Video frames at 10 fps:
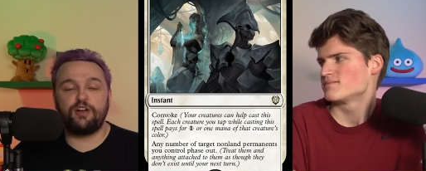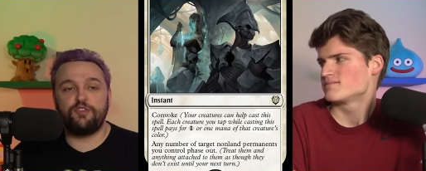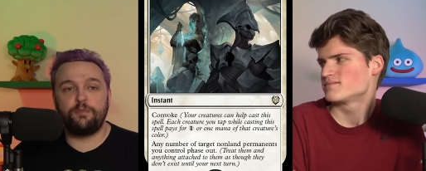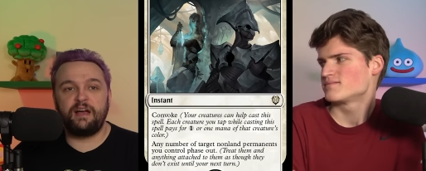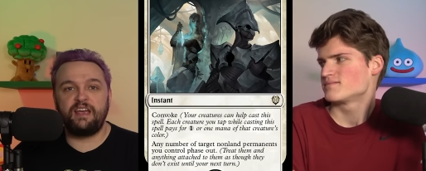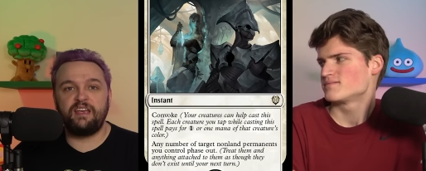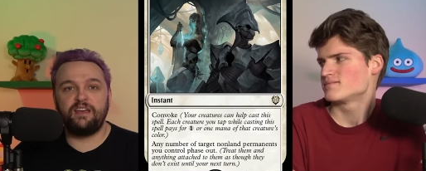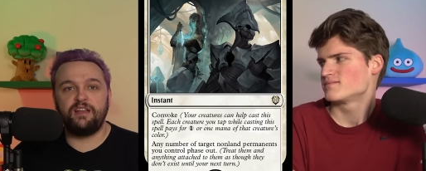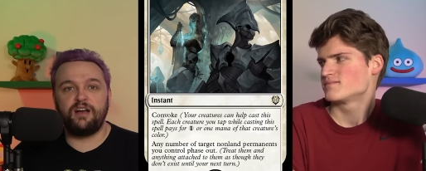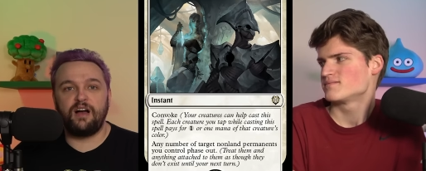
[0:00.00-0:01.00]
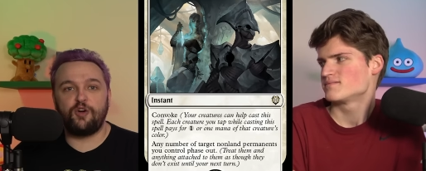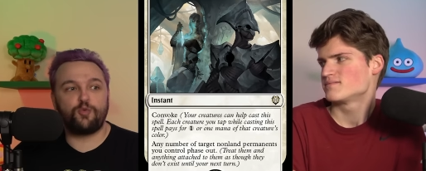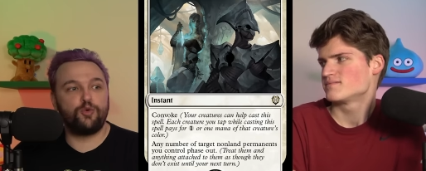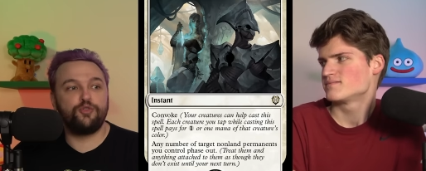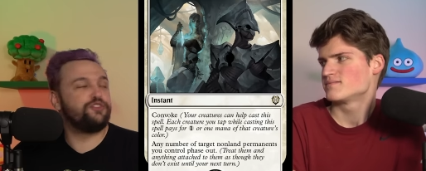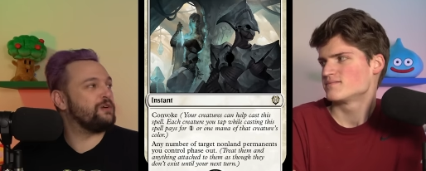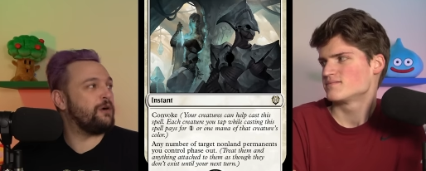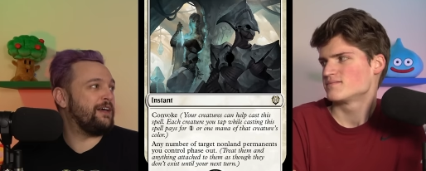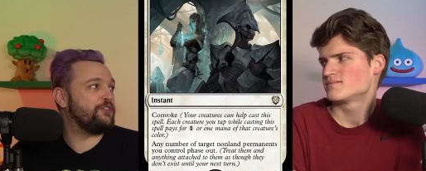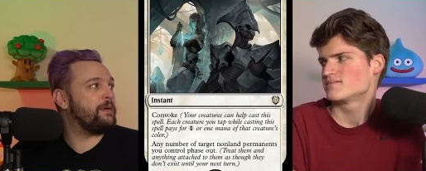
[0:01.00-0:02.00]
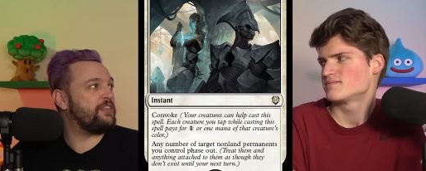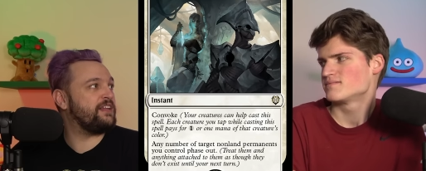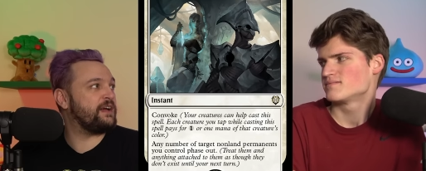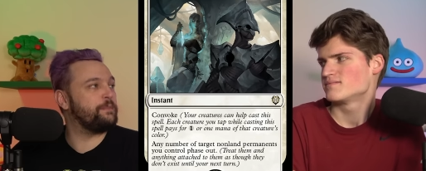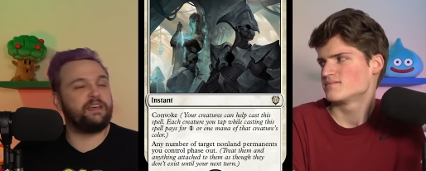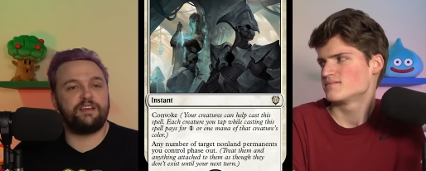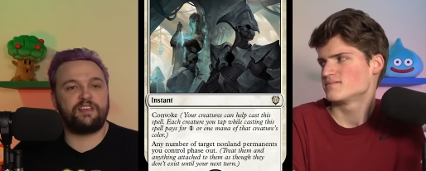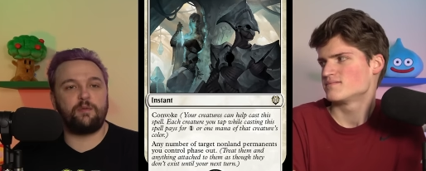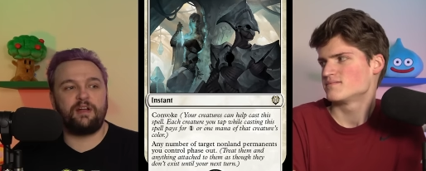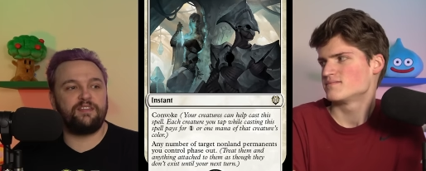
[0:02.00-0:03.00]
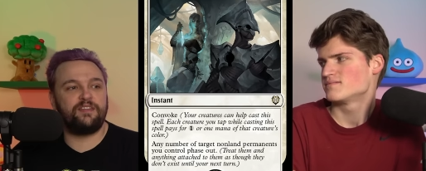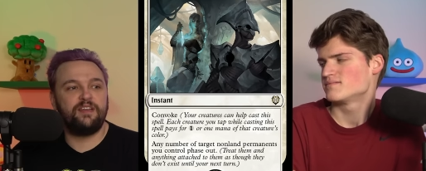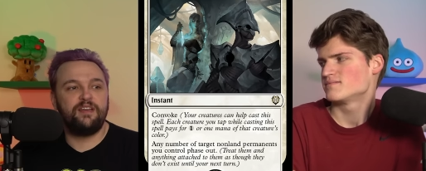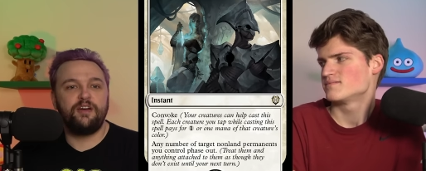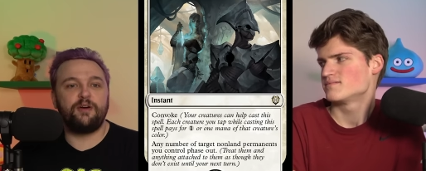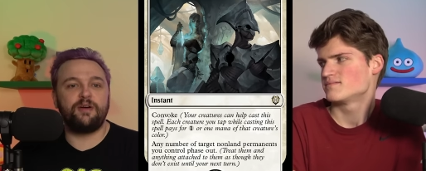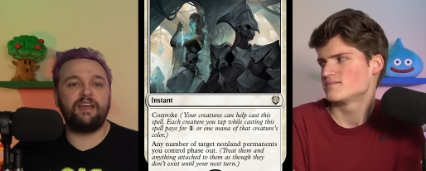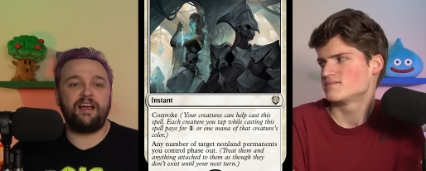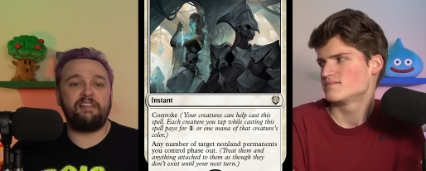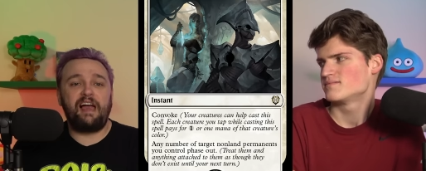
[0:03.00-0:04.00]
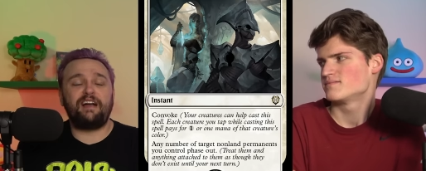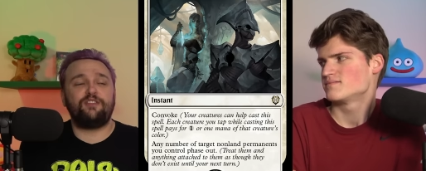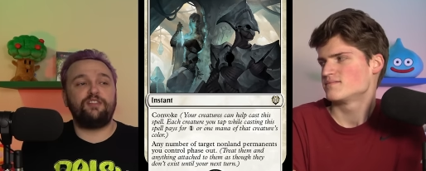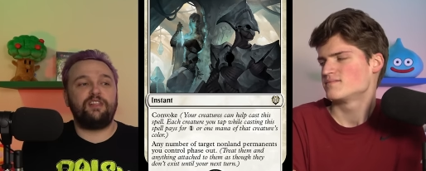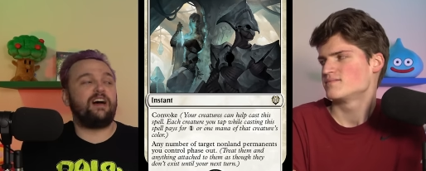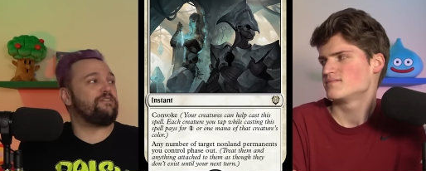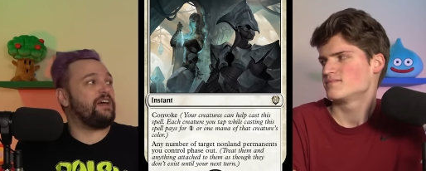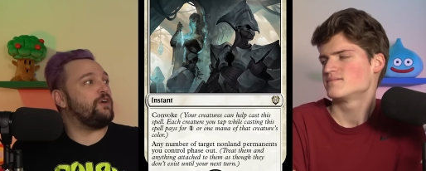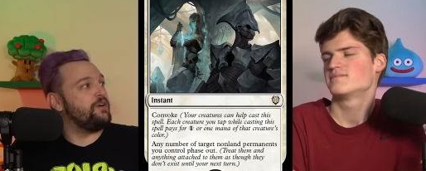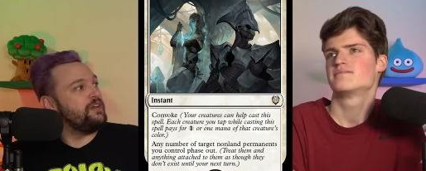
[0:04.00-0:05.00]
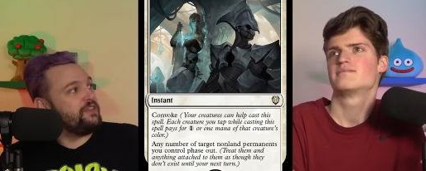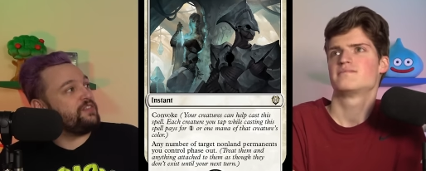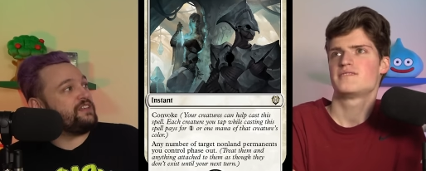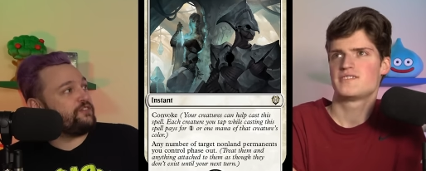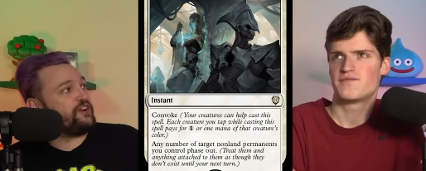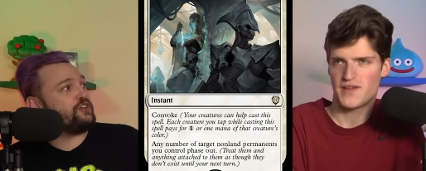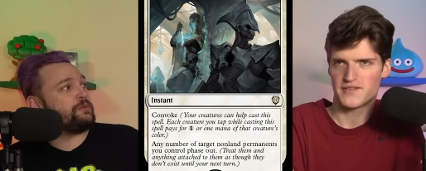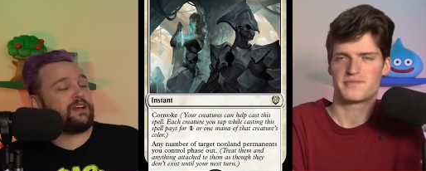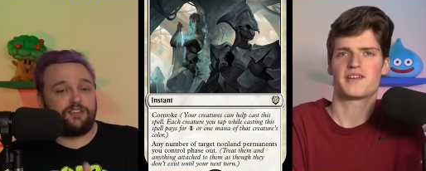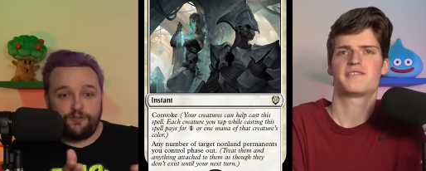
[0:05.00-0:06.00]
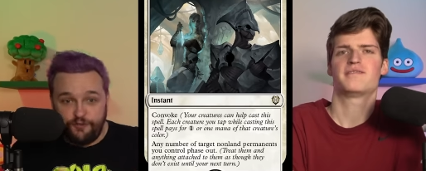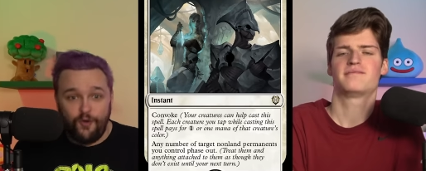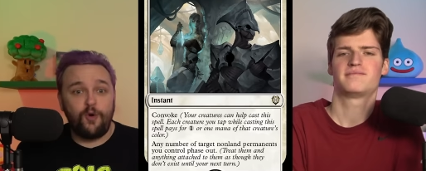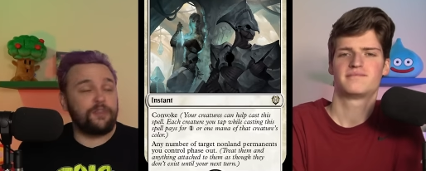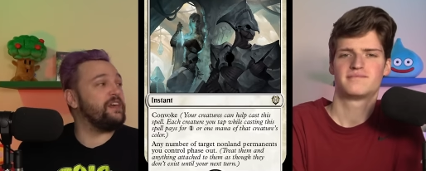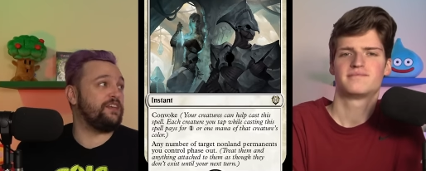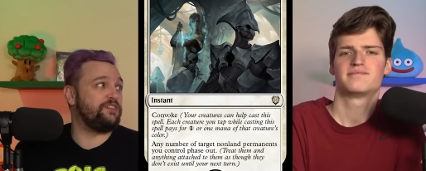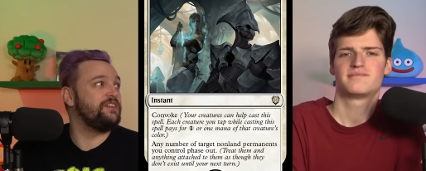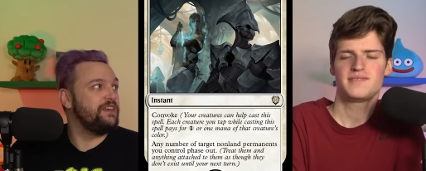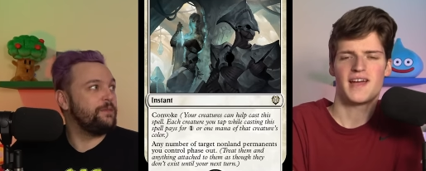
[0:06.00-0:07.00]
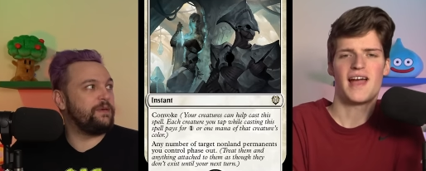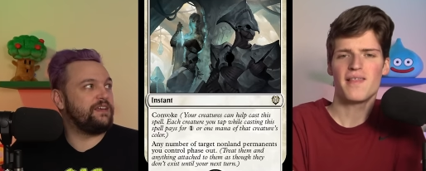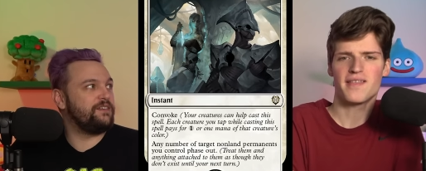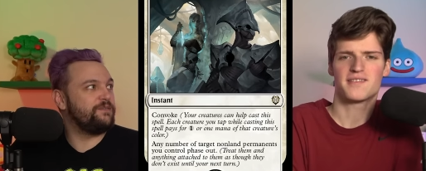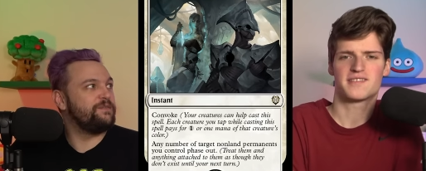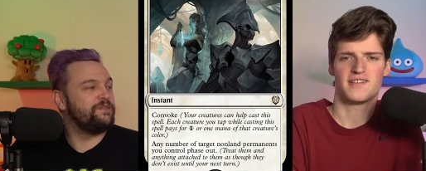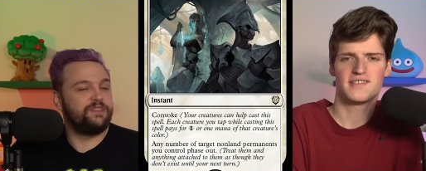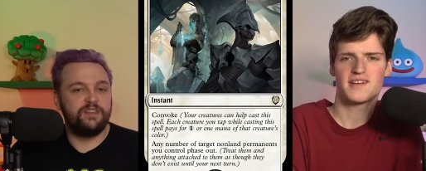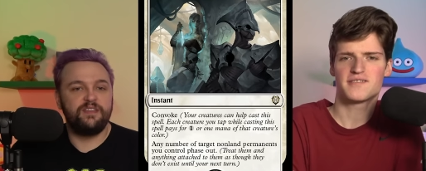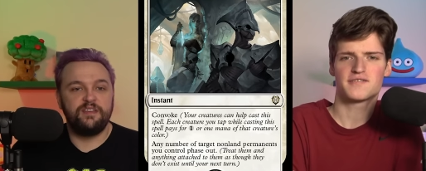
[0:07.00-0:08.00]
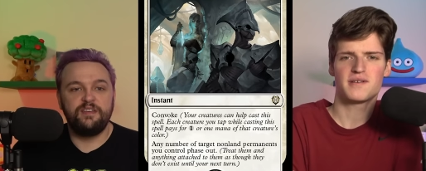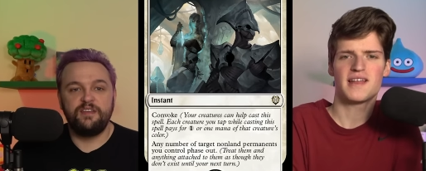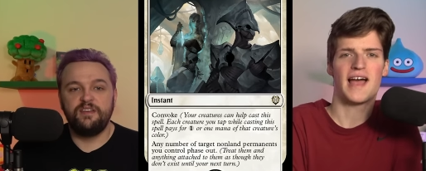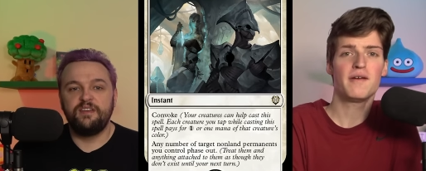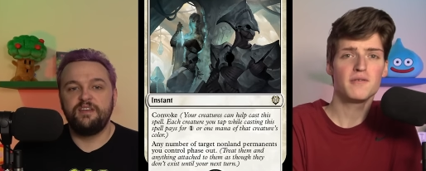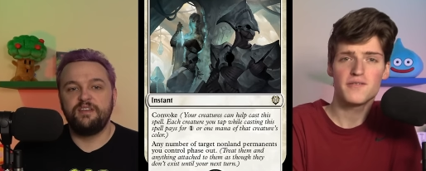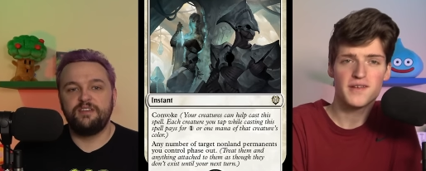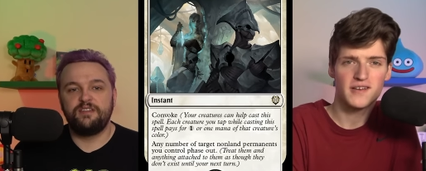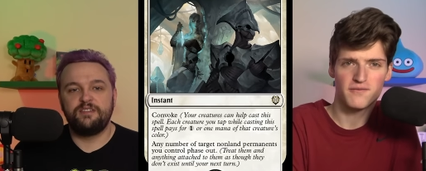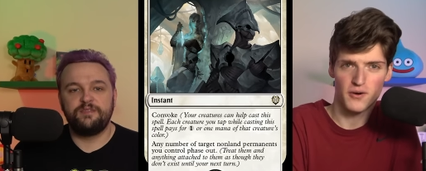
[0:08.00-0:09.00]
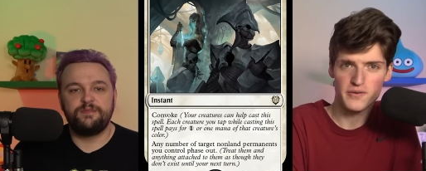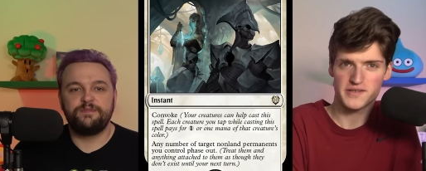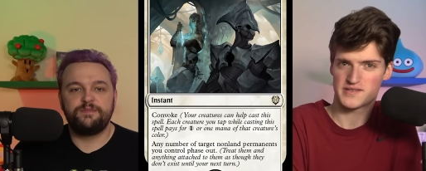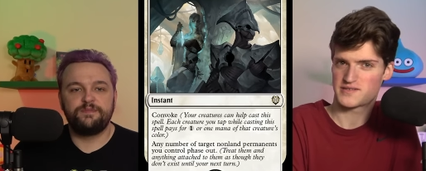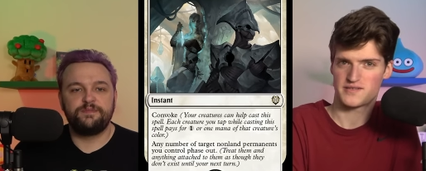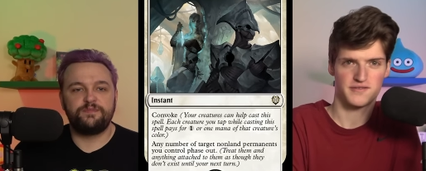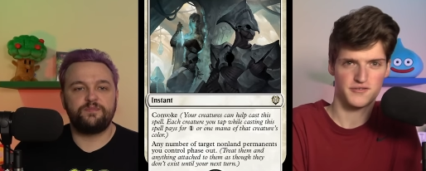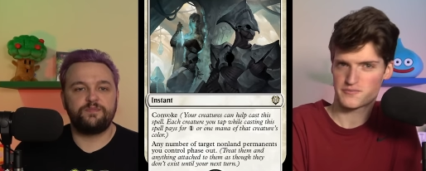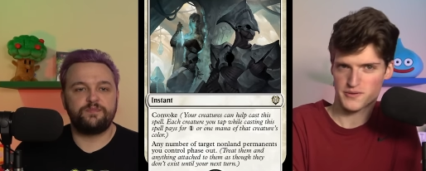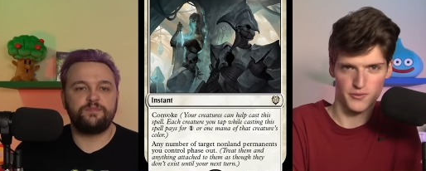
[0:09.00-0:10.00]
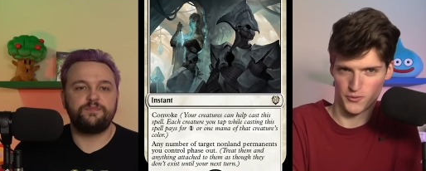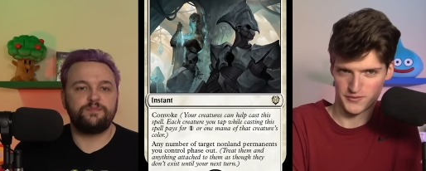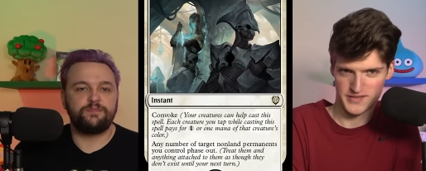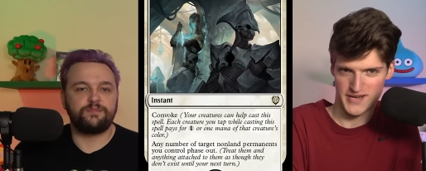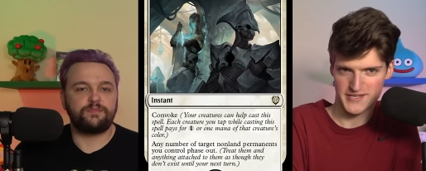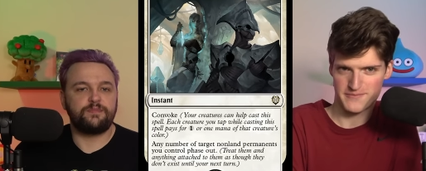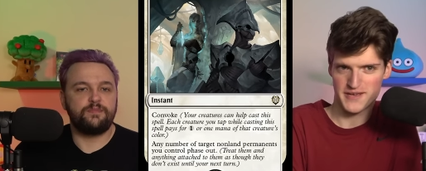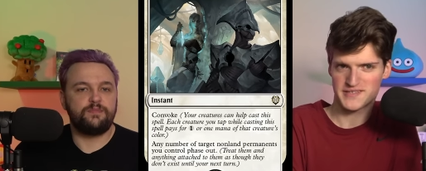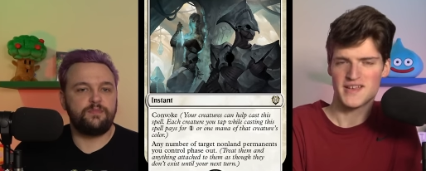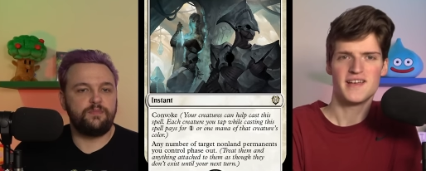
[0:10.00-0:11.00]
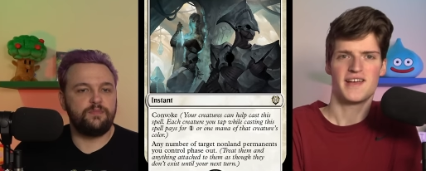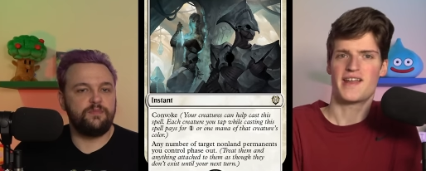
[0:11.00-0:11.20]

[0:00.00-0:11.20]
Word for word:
Speaker 1: of my uh, Rule Zero Elspeth deck because I wanted, or yeah, I actively left out the
Speaker 2: Teferi's Protection for this. Yeah, I like this card. This card's sweet. I really think Convoke is super cool design space, and